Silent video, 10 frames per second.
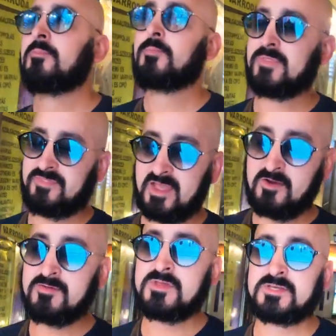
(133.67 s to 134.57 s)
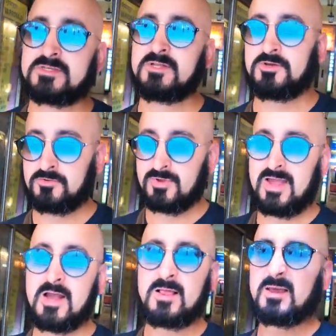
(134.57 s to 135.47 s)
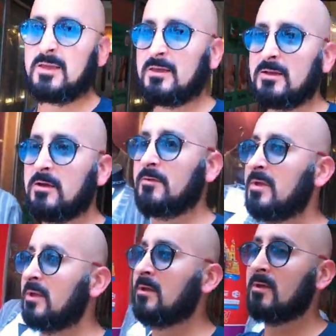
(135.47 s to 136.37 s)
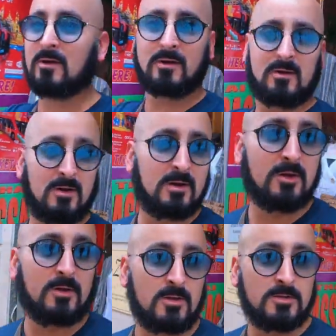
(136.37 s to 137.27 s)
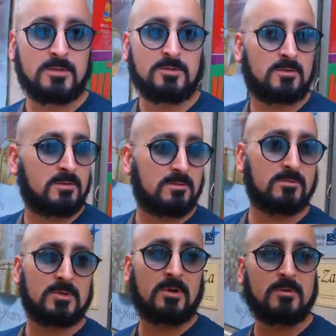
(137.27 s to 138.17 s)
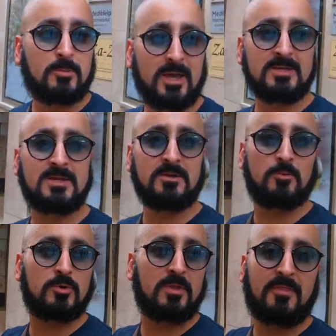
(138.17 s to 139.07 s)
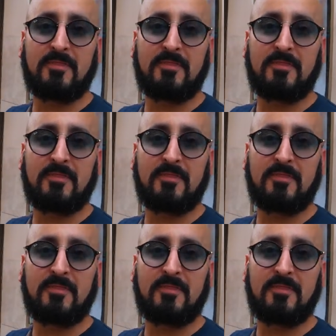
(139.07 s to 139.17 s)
but down this little alley coming here you know, a place that you wouldn't